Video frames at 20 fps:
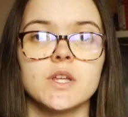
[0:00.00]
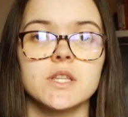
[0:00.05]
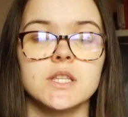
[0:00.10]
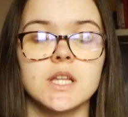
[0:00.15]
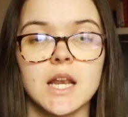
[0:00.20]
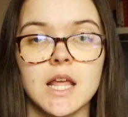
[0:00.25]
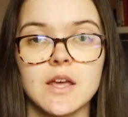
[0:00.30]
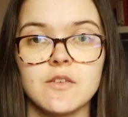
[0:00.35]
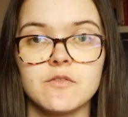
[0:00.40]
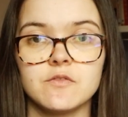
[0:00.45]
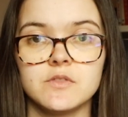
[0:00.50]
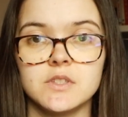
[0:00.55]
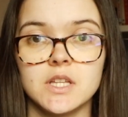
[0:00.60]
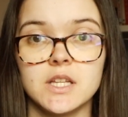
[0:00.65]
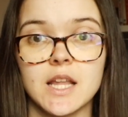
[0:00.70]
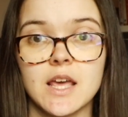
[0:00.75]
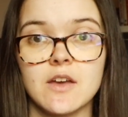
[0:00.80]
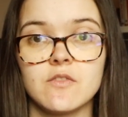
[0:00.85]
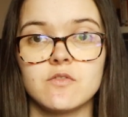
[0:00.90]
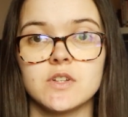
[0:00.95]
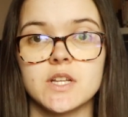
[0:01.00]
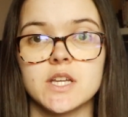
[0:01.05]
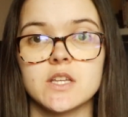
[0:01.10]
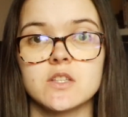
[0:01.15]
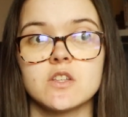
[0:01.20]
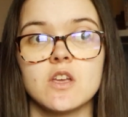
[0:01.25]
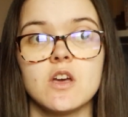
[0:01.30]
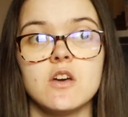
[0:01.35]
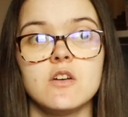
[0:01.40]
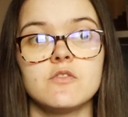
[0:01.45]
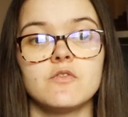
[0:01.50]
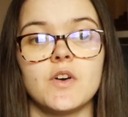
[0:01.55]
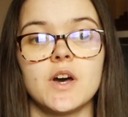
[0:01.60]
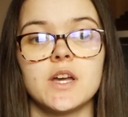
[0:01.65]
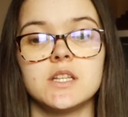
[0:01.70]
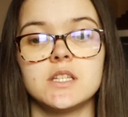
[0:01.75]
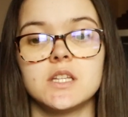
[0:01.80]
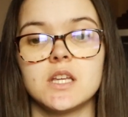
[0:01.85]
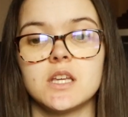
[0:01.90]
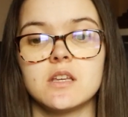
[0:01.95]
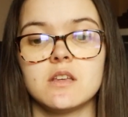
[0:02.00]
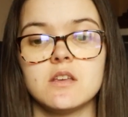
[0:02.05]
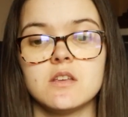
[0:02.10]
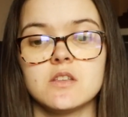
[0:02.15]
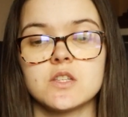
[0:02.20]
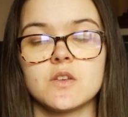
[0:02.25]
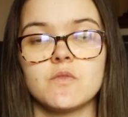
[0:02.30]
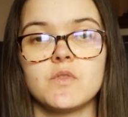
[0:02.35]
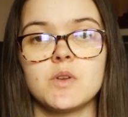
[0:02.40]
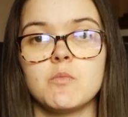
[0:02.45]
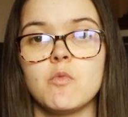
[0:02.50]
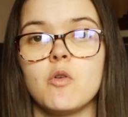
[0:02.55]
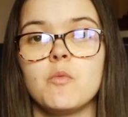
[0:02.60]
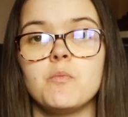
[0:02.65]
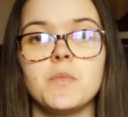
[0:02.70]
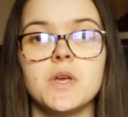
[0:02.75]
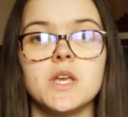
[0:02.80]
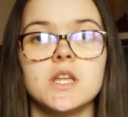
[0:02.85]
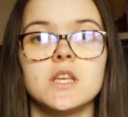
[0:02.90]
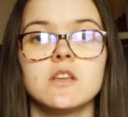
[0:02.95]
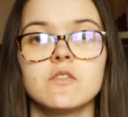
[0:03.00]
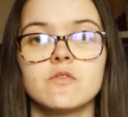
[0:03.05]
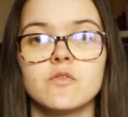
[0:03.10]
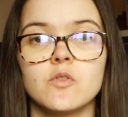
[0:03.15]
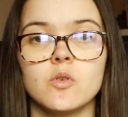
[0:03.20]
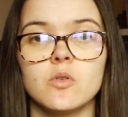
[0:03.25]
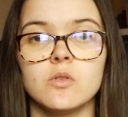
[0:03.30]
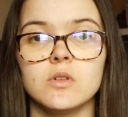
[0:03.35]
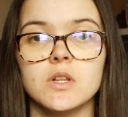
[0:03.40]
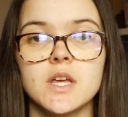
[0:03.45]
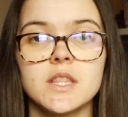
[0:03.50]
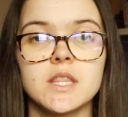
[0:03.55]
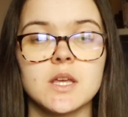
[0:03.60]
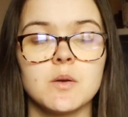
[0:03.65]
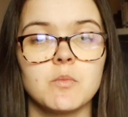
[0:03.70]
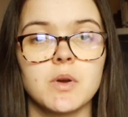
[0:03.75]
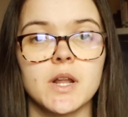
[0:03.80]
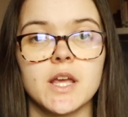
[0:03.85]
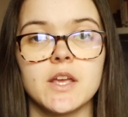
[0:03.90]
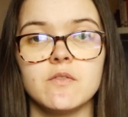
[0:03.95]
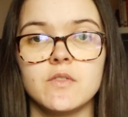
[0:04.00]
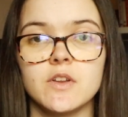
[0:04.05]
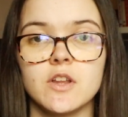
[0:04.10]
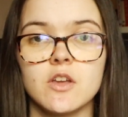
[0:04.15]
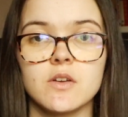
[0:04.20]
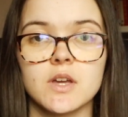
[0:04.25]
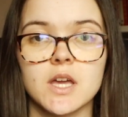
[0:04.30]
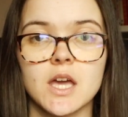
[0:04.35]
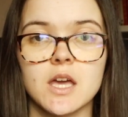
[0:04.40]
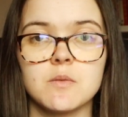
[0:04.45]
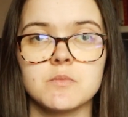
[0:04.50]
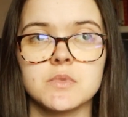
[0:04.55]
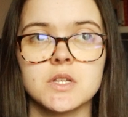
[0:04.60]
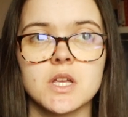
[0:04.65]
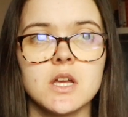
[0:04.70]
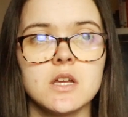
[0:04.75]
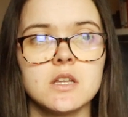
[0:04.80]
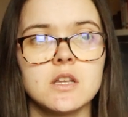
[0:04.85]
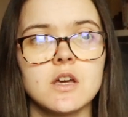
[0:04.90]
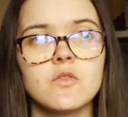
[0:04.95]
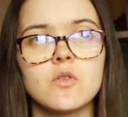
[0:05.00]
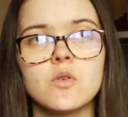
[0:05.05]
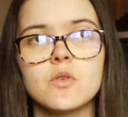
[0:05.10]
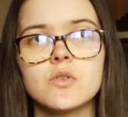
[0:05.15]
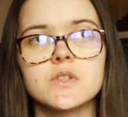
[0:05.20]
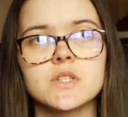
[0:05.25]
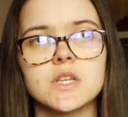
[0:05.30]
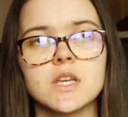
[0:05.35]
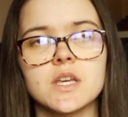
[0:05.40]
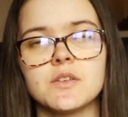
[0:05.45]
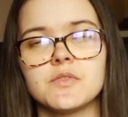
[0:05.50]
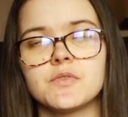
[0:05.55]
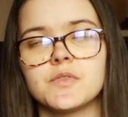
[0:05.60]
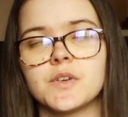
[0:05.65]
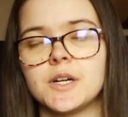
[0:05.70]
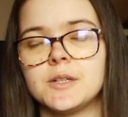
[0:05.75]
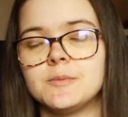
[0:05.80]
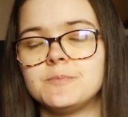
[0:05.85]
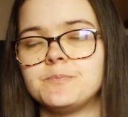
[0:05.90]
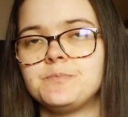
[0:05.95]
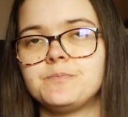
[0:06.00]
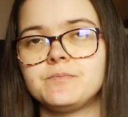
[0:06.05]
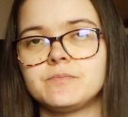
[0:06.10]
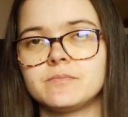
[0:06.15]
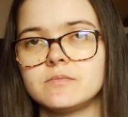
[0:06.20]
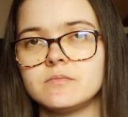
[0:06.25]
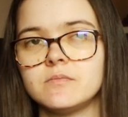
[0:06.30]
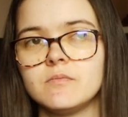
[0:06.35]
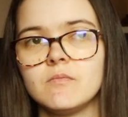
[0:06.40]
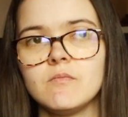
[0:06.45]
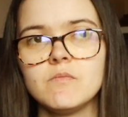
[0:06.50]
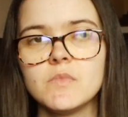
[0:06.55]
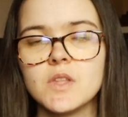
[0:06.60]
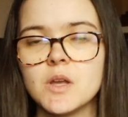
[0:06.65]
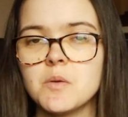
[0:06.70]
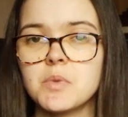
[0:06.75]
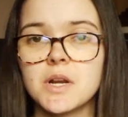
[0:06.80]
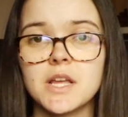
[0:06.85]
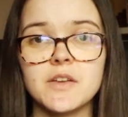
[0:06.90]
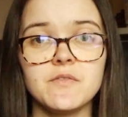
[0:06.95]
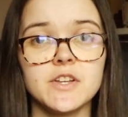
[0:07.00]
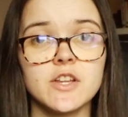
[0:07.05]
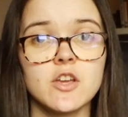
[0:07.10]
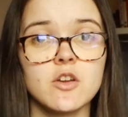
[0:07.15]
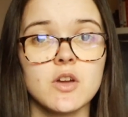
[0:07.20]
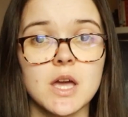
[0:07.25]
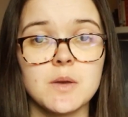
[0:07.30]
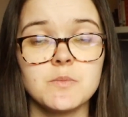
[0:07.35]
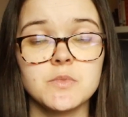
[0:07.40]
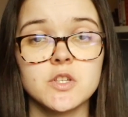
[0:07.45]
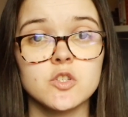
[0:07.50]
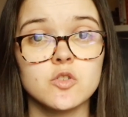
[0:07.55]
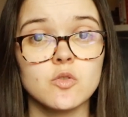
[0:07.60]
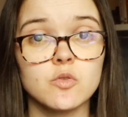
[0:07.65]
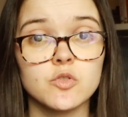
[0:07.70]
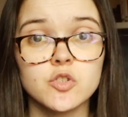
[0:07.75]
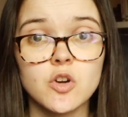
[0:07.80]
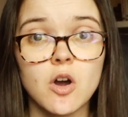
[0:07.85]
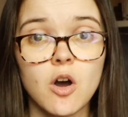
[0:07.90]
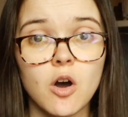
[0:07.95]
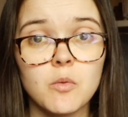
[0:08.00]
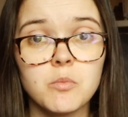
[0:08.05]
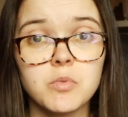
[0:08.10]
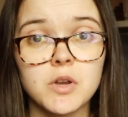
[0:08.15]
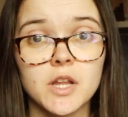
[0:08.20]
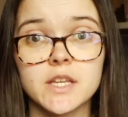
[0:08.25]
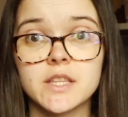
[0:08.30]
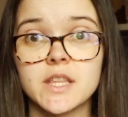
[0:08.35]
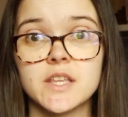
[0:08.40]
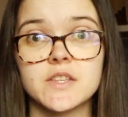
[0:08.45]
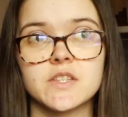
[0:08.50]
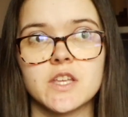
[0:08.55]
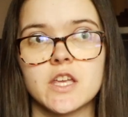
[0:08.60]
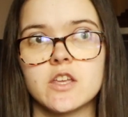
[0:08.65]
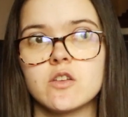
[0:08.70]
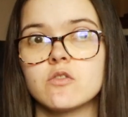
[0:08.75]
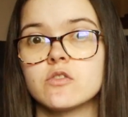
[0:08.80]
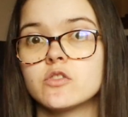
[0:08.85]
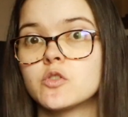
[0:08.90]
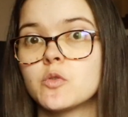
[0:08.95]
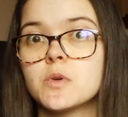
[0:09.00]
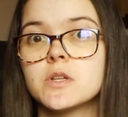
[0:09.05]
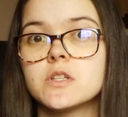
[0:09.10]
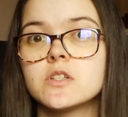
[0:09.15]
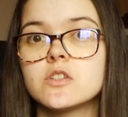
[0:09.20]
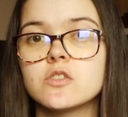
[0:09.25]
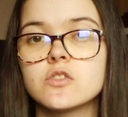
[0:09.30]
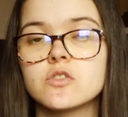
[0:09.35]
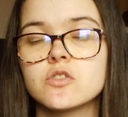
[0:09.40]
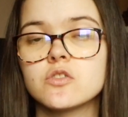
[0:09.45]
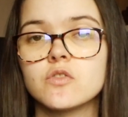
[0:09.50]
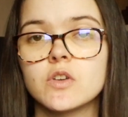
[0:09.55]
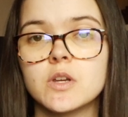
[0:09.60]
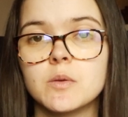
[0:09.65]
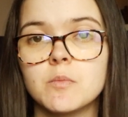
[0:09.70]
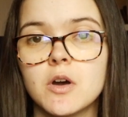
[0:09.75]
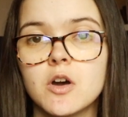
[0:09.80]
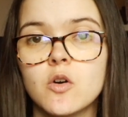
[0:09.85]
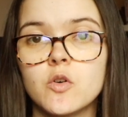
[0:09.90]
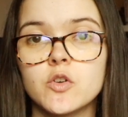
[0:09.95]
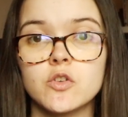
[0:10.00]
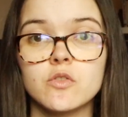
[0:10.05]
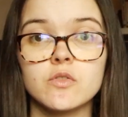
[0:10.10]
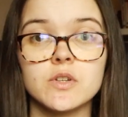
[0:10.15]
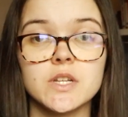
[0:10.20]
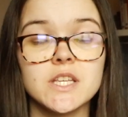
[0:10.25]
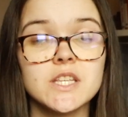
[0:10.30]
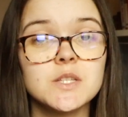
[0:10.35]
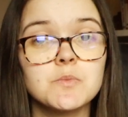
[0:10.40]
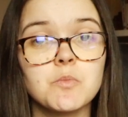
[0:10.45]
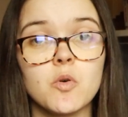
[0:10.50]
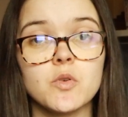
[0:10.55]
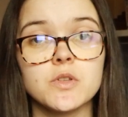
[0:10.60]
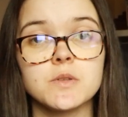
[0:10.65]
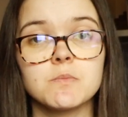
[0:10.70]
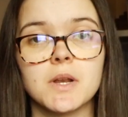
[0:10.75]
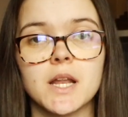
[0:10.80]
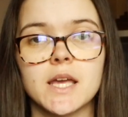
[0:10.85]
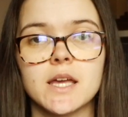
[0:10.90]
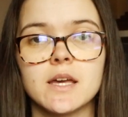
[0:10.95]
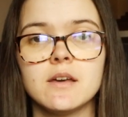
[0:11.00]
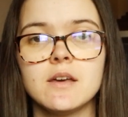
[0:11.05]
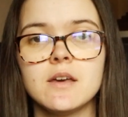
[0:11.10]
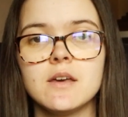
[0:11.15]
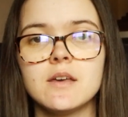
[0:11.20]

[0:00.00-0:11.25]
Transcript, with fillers: than the, the Netflix, finding something more meaningful than playing video games. Now, of course, if um, playing video games is your job, like let's say you're a Twitch streamer or you're an esports player,